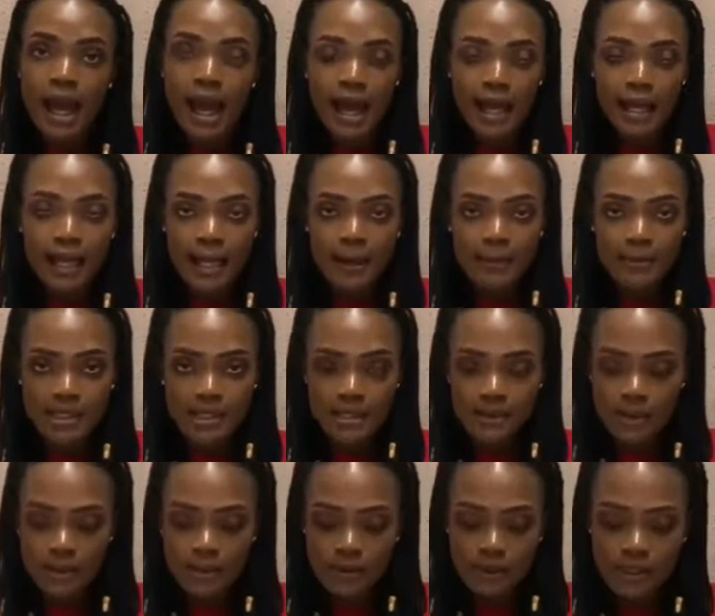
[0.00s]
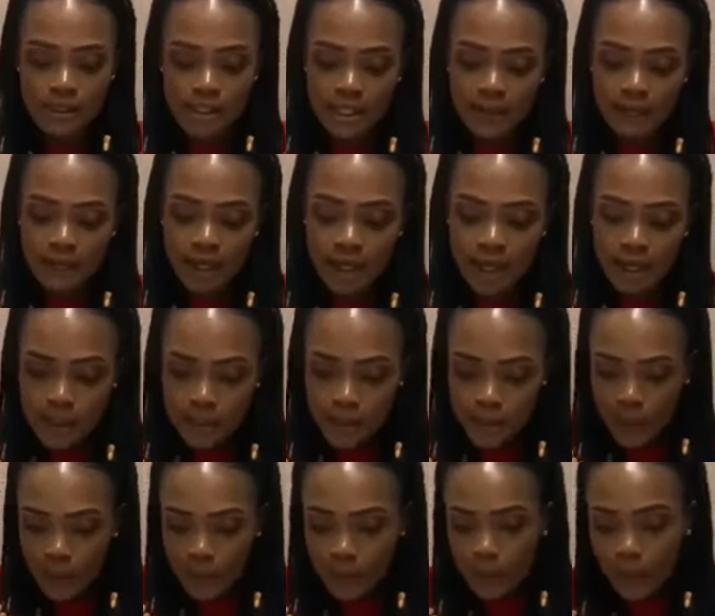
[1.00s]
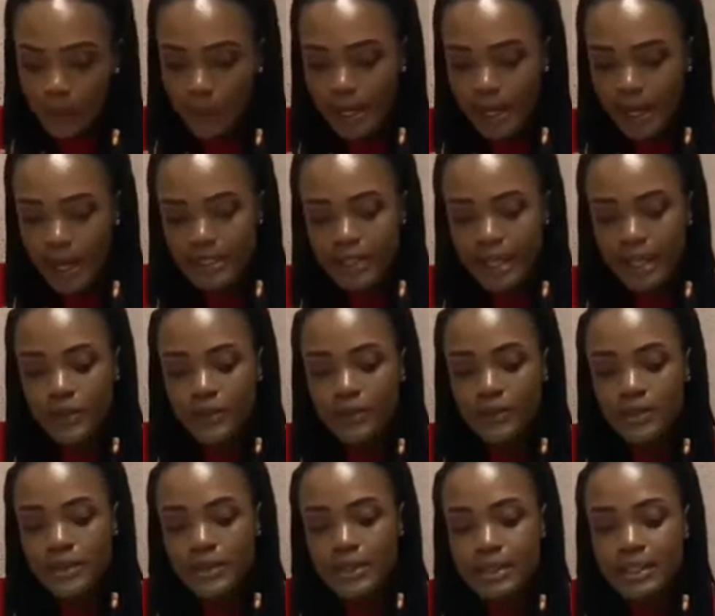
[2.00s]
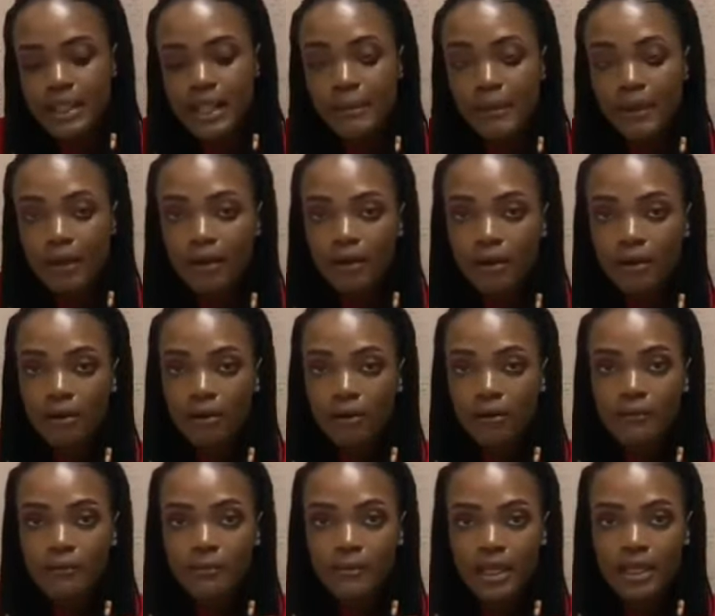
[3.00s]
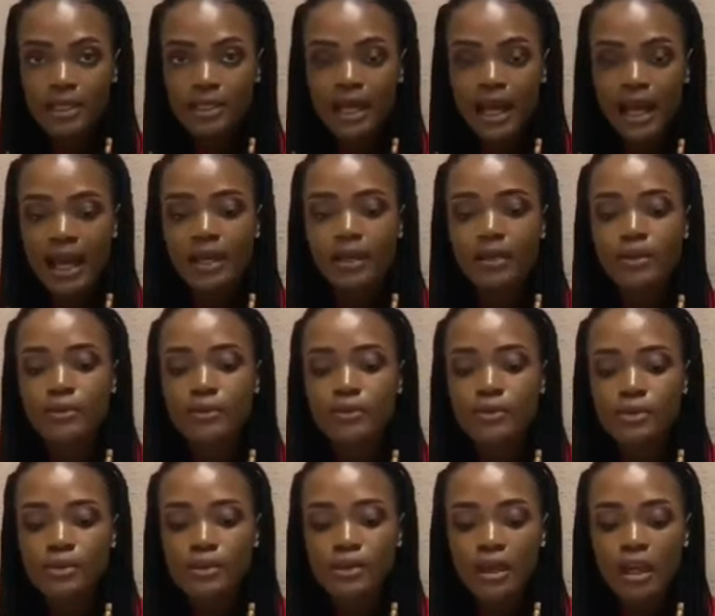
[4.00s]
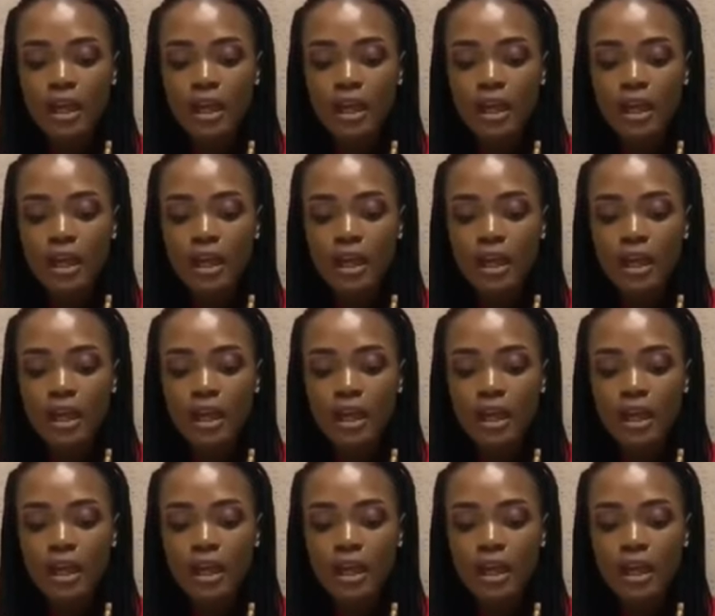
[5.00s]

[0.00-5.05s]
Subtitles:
I am still unsafe. So I'll go ahead and use the same color of beads I used